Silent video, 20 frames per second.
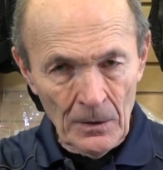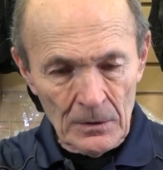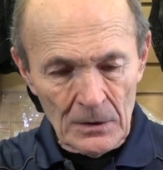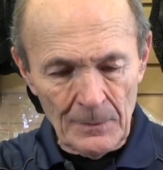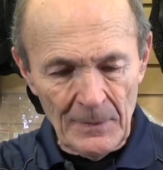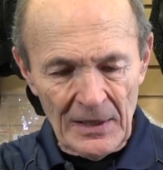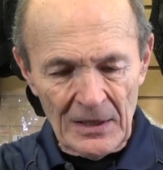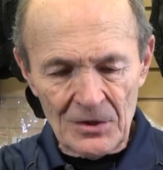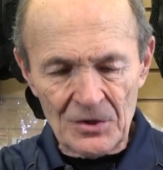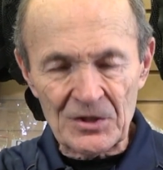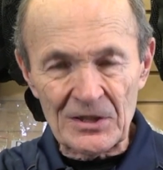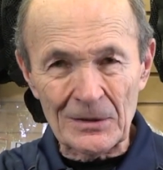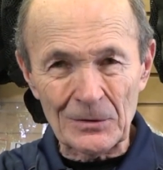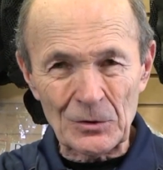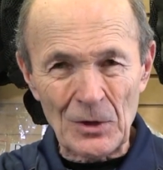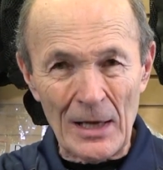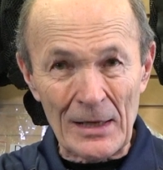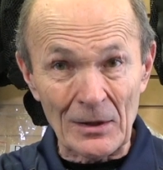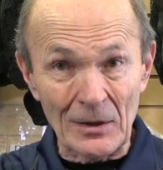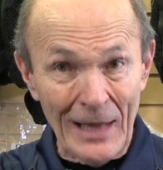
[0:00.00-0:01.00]
to make a steel
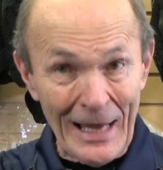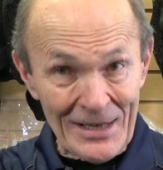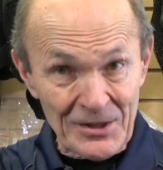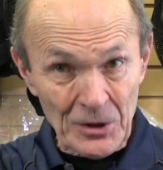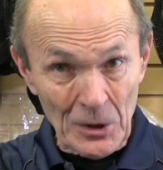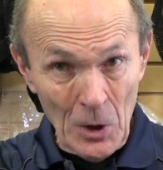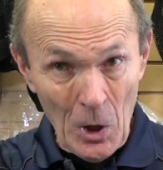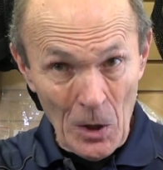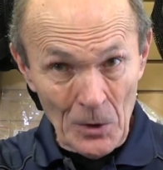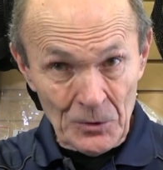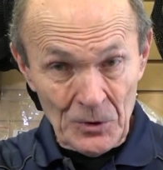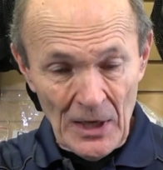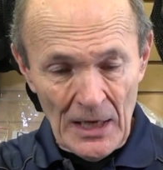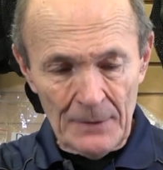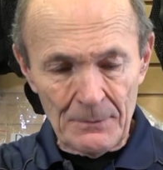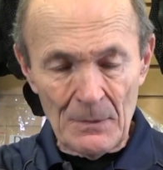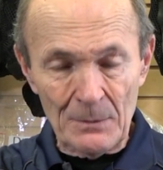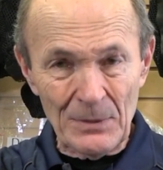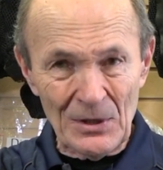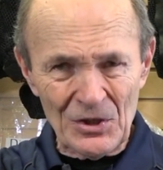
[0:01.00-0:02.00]
tank last a long
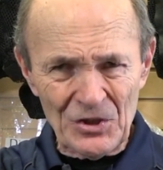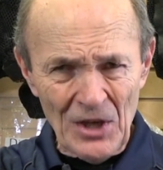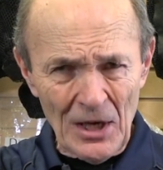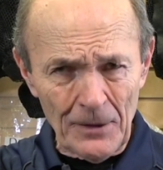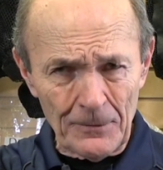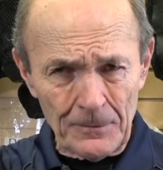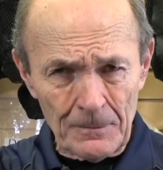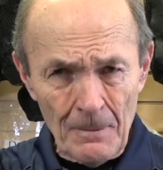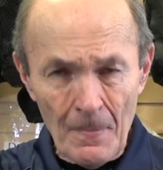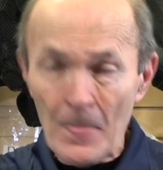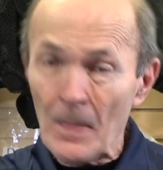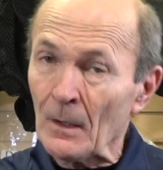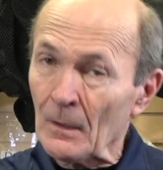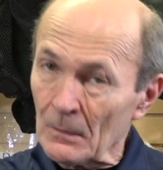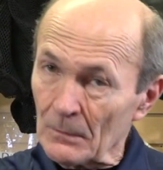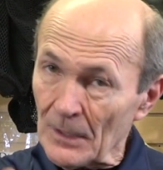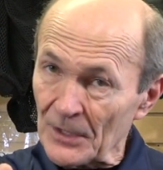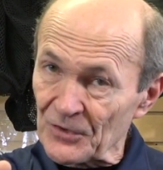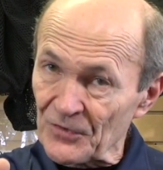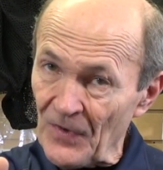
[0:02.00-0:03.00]
time and be safe.
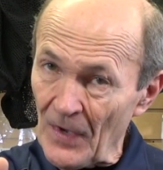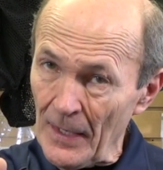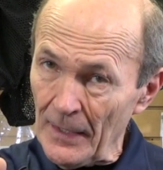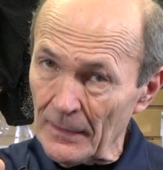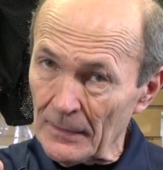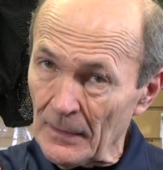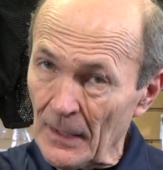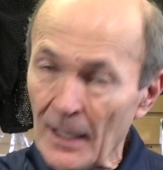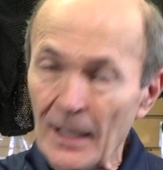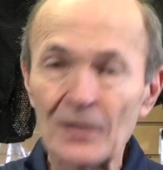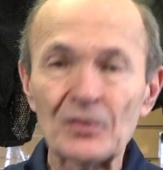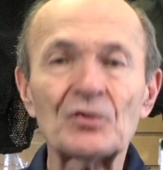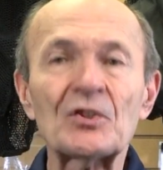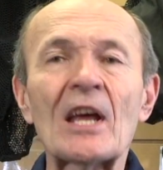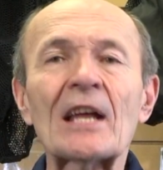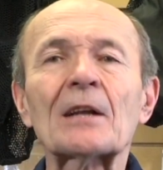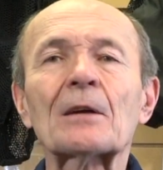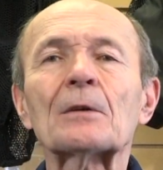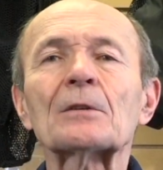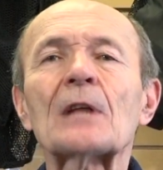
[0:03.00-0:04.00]
That's fine.
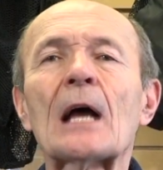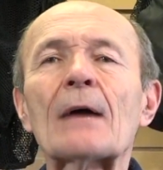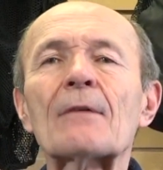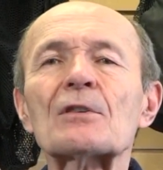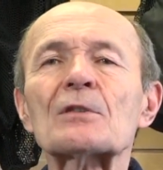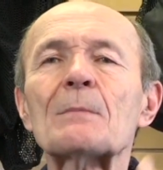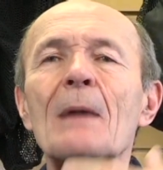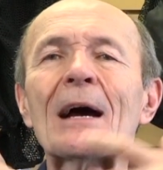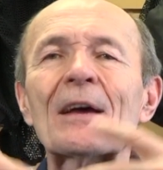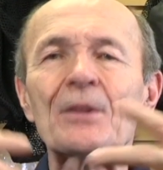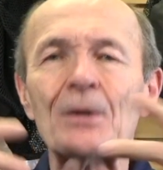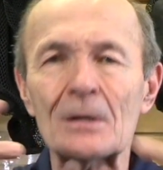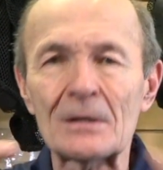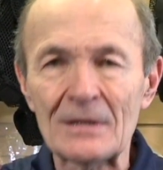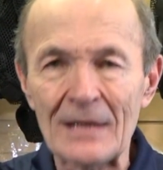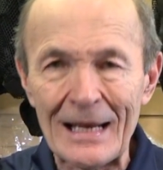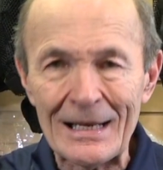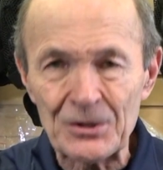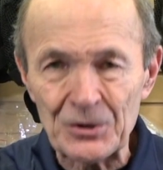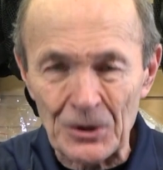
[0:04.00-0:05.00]
Technical divers by their
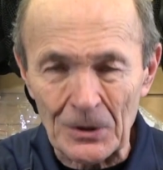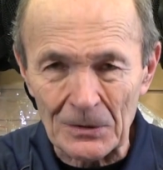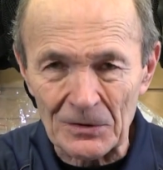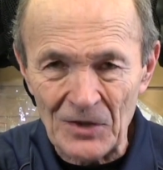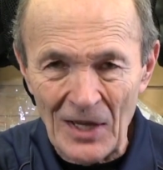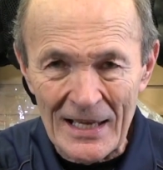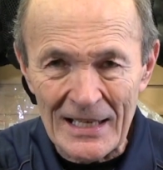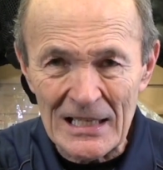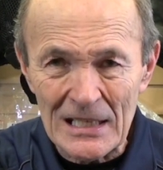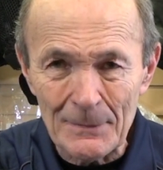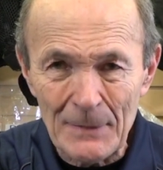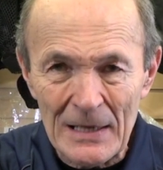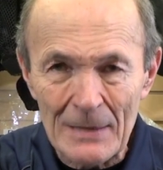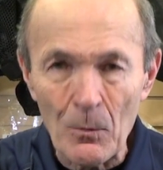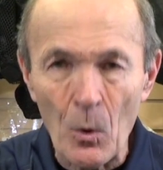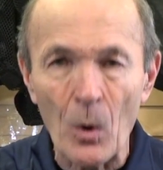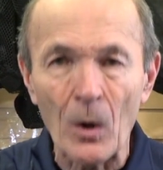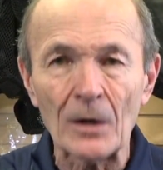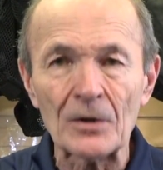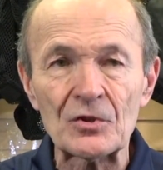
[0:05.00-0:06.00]
nature tend to be
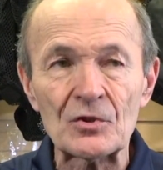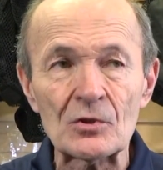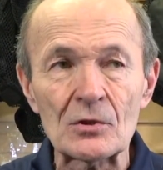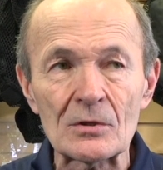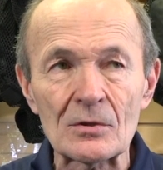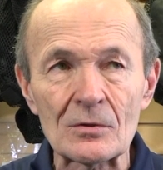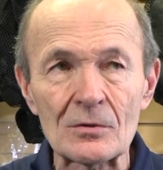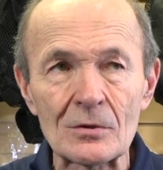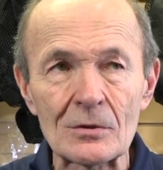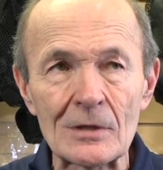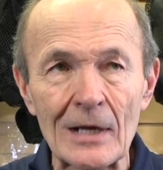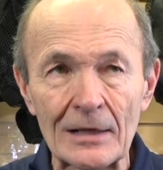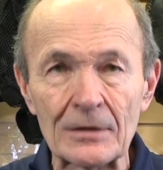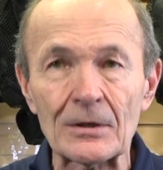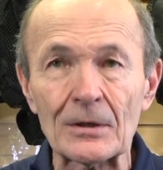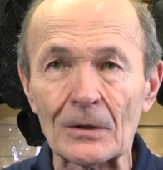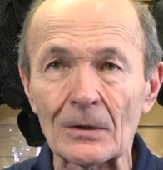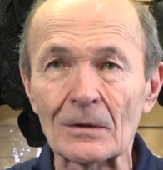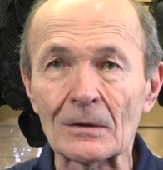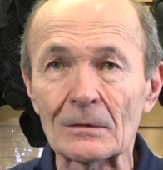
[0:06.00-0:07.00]
more
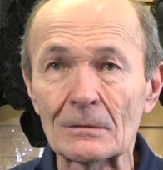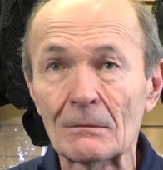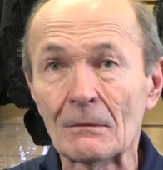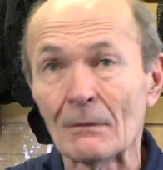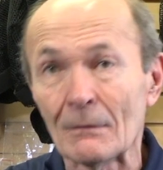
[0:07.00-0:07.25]
technical.